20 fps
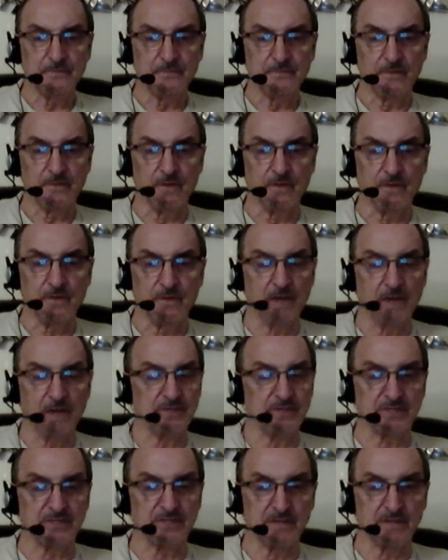Not just
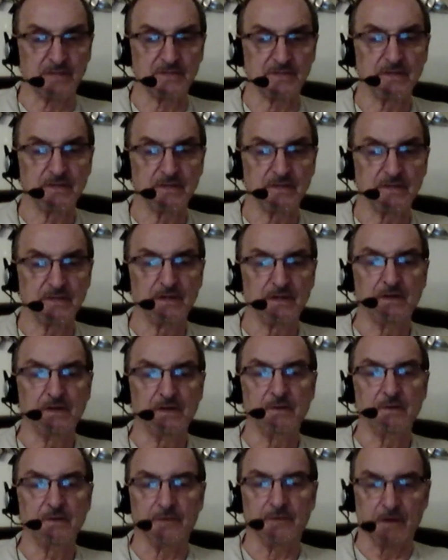us,
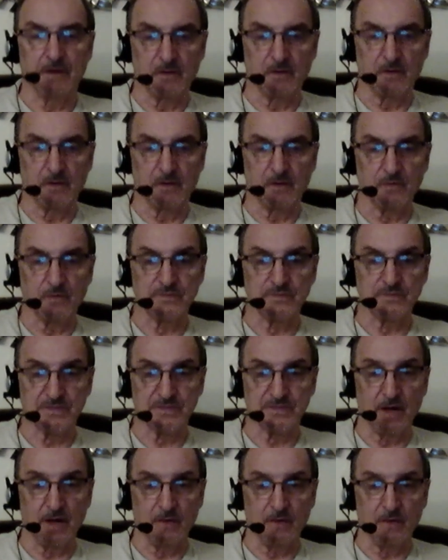but our homes as
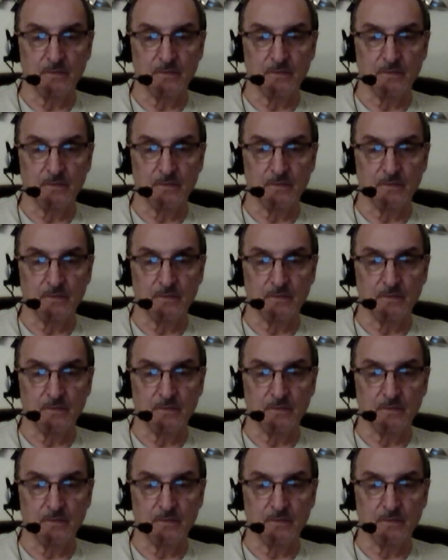well.